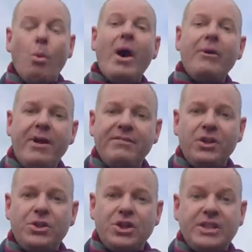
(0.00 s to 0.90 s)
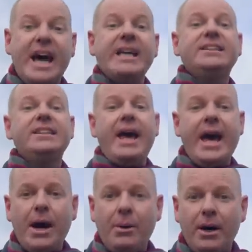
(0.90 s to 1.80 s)
One revolution takes an
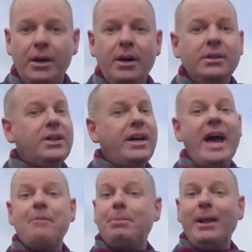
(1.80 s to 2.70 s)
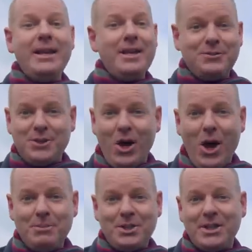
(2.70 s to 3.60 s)
hour, so you have plenty of
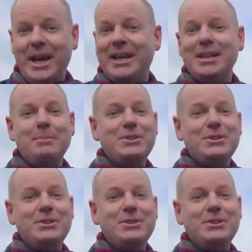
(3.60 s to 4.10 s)
time to take in the